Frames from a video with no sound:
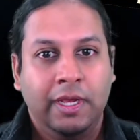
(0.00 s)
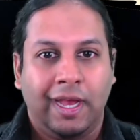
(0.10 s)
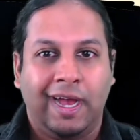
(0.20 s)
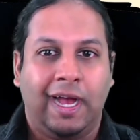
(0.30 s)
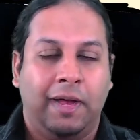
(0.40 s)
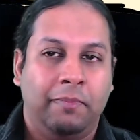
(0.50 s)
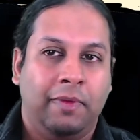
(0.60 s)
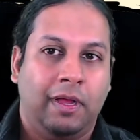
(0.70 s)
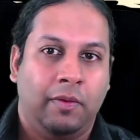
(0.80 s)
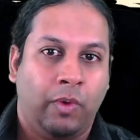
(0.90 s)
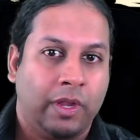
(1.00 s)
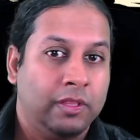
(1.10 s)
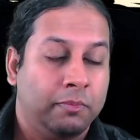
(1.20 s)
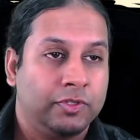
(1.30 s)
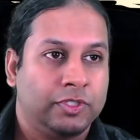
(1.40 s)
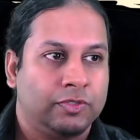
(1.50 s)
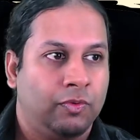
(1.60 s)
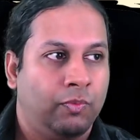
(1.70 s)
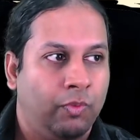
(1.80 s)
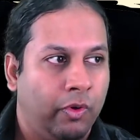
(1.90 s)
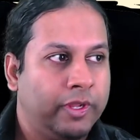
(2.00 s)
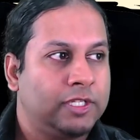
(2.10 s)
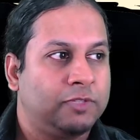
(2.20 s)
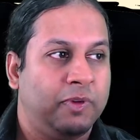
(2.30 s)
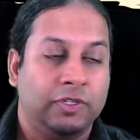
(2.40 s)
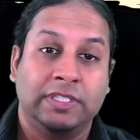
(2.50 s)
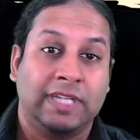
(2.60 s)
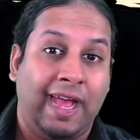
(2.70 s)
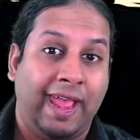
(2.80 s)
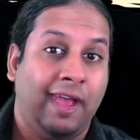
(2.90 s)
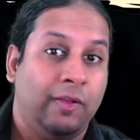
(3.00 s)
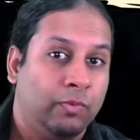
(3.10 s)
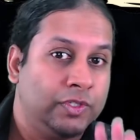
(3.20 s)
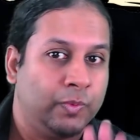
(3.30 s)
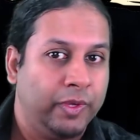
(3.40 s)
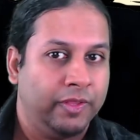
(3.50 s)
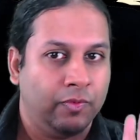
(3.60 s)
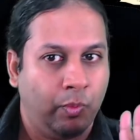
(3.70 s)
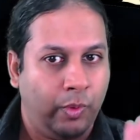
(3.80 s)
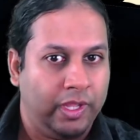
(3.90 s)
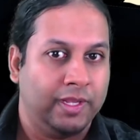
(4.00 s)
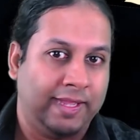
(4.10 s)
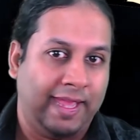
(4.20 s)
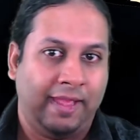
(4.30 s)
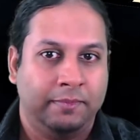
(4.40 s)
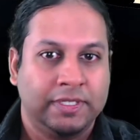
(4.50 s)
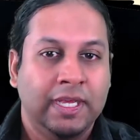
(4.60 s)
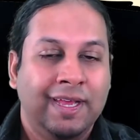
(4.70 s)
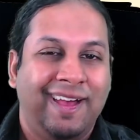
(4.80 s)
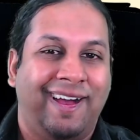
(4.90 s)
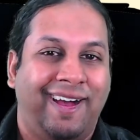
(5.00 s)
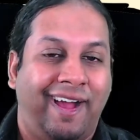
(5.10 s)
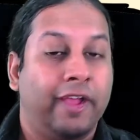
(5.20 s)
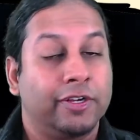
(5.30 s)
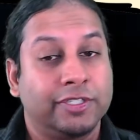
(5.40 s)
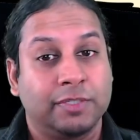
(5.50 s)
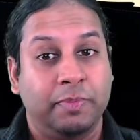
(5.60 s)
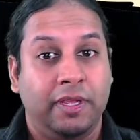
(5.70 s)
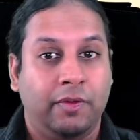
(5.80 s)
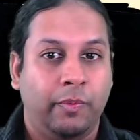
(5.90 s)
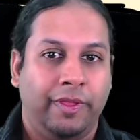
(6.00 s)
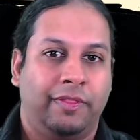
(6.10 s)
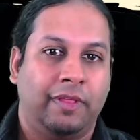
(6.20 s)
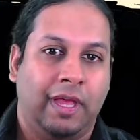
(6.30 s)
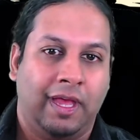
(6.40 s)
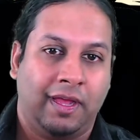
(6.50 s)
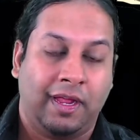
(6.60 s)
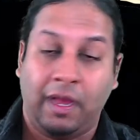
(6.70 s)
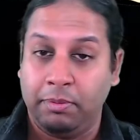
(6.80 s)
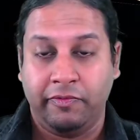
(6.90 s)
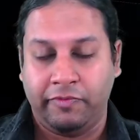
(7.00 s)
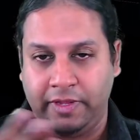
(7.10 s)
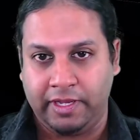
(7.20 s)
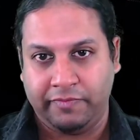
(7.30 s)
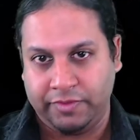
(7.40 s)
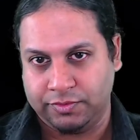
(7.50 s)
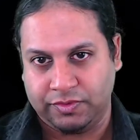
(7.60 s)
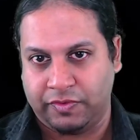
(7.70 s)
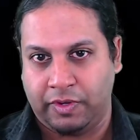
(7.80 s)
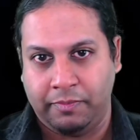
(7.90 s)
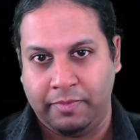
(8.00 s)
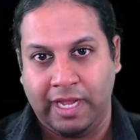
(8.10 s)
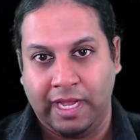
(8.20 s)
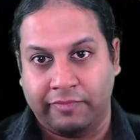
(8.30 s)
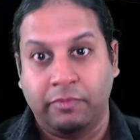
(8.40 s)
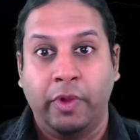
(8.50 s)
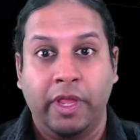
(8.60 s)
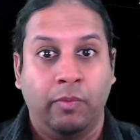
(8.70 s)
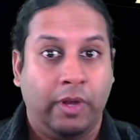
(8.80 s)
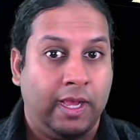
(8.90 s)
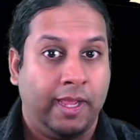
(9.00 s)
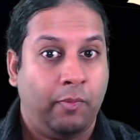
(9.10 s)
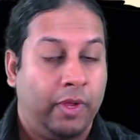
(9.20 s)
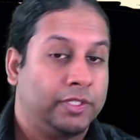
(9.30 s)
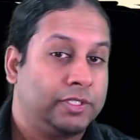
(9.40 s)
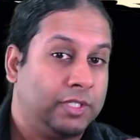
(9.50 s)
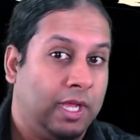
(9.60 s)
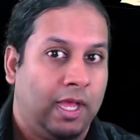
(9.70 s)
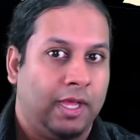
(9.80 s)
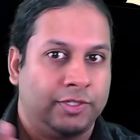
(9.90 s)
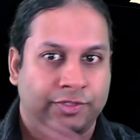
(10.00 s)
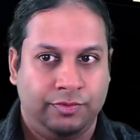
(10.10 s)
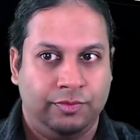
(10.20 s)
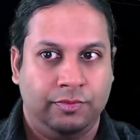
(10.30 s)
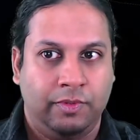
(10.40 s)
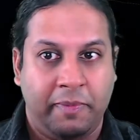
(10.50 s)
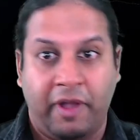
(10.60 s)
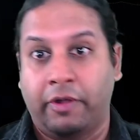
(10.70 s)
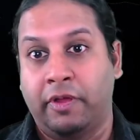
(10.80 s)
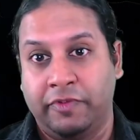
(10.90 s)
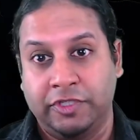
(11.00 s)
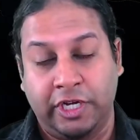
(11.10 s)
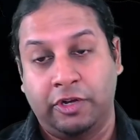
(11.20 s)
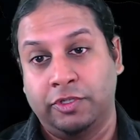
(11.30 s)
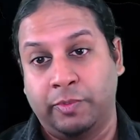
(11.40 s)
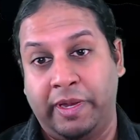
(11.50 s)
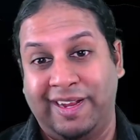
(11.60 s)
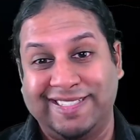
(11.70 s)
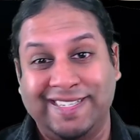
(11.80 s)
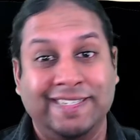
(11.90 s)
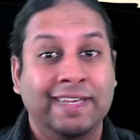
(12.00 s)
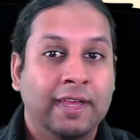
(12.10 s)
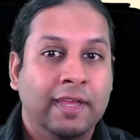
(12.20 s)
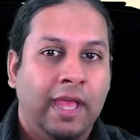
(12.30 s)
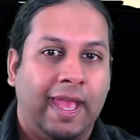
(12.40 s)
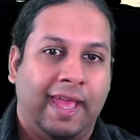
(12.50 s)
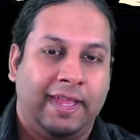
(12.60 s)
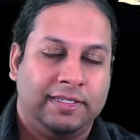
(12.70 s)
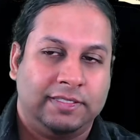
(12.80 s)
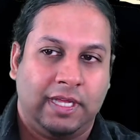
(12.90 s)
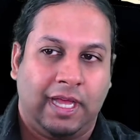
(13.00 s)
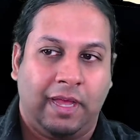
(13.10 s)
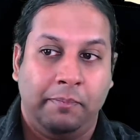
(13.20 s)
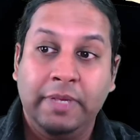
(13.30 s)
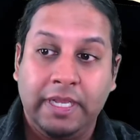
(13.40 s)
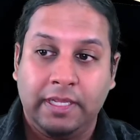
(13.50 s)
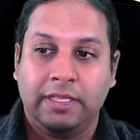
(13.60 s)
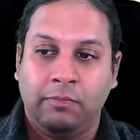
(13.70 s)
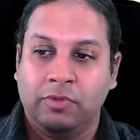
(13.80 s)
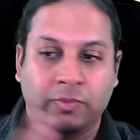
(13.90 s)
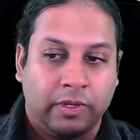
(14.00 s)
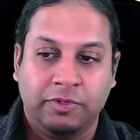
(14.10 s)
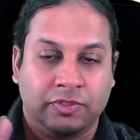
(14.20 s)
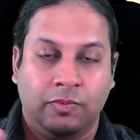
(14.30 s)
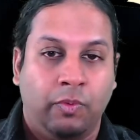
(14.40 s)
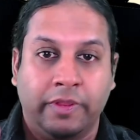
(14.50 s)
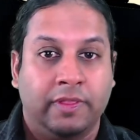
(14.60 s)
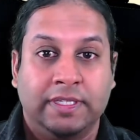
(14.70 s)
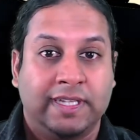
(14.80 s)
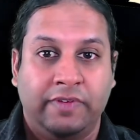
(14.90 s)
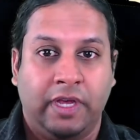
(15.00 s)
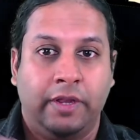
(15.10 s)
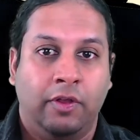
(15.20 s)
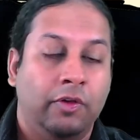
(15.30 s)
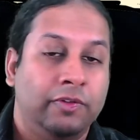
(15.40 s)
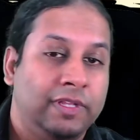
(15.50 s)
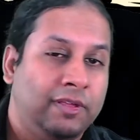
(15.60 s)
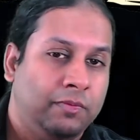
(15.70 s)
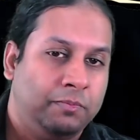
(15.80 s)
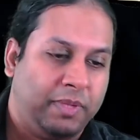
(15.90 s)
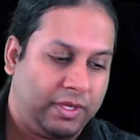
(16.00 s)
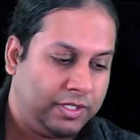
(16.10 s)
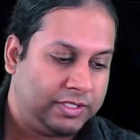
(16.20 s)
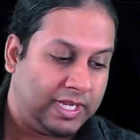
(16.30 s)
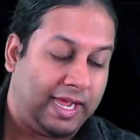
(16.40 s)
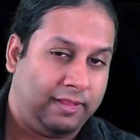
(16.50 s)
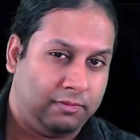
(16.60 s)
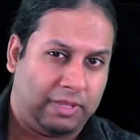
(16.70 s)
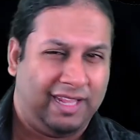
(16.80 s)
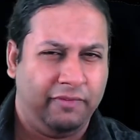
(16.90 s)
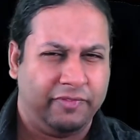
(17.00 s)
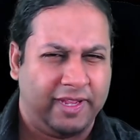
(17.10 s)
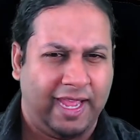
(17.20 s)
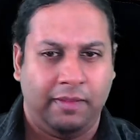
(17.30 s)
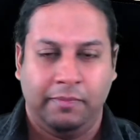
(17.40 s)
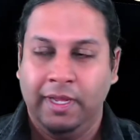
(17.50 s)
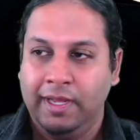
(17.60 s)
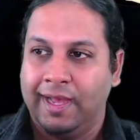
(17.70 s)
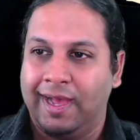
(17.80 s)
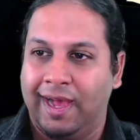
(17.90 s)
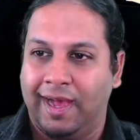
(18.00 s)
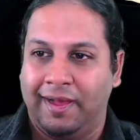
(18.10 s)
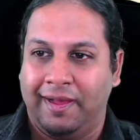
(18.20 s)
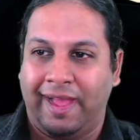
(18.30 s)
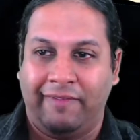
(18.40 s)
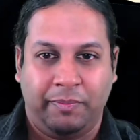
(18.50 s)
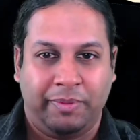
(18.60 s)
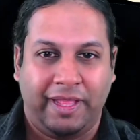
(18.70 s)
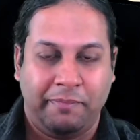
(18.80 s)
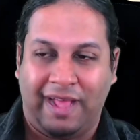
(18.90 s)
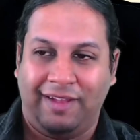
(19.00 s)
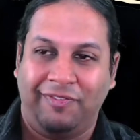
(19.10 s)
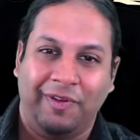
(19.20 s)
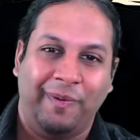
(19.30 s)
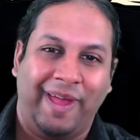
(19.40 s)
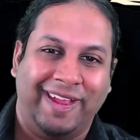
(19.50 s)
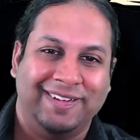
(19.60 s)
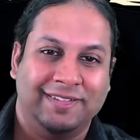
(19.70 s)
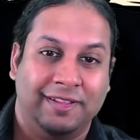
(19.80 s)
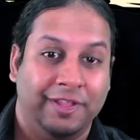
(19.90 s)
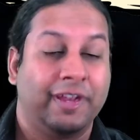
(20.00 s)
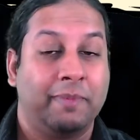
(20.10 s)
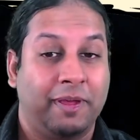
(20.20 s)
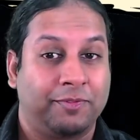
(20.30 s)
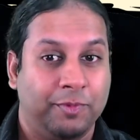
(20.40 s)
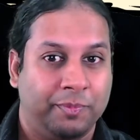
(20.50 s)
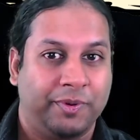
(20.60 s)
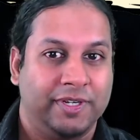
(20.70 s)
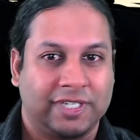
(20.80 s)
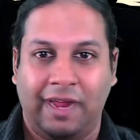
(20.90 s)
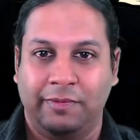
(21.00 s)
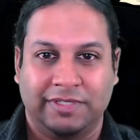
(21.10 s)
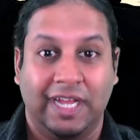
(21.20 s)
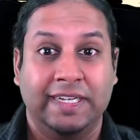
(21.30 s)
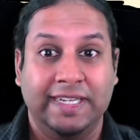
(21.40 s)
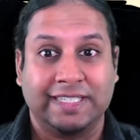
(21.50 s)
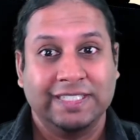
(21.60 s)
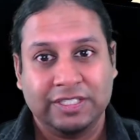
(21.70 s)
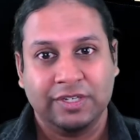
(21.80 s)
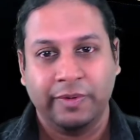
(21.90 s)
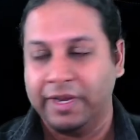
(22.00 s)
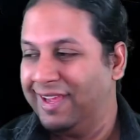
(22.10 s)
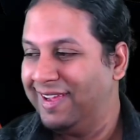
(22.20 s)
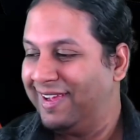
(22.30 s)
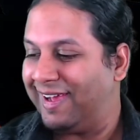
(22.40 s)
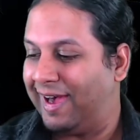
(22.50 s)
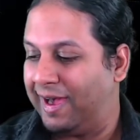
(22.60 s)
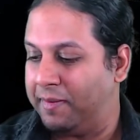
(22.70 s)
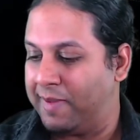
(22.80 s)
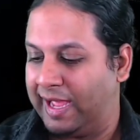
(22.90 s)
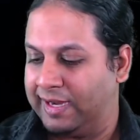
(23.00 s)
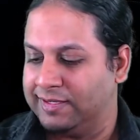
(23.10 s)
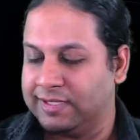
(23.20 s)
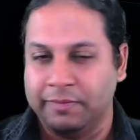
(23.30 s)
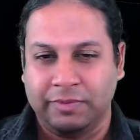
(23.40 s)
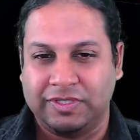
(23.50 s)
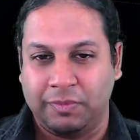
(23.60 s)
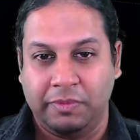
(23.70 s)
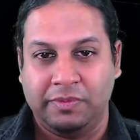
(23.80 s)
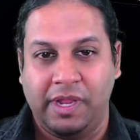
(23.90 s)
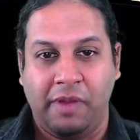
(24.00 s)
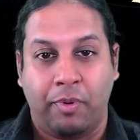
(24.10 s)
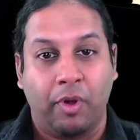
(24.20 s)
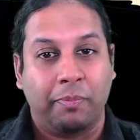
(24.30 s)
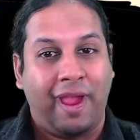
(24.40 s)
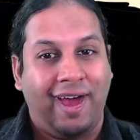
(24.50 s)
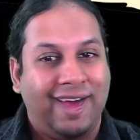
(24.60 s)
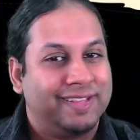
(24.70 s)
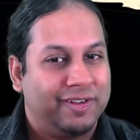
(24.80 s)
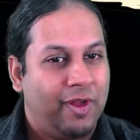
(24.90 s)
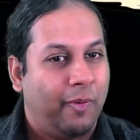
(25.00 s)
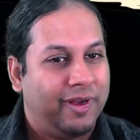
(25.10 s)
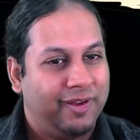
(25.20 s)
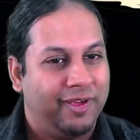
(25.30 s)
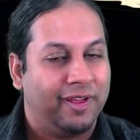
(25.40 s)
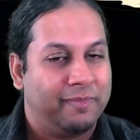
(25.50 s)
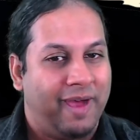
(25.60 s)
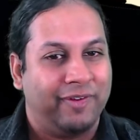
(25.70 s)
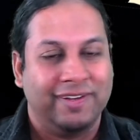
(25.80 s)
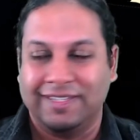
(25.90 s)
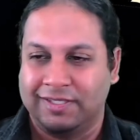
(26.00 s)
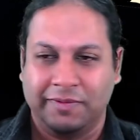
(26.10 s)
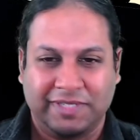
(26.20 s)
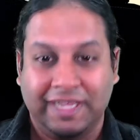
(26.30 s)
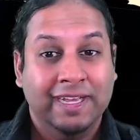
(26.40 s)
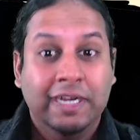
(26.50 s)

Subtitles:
One of the most rewarding experiences I had was with Weird Games. I got to speak with a couple of the individuals from Weird when I went to America for Gen Con 2019, and meeting them was one of the most rewarding things I've done. Not only because I love the game, having played Malifaux and learning about Through the Breach, I was addicted to it, and it broke my heart that no one had heard about it, and so I was like,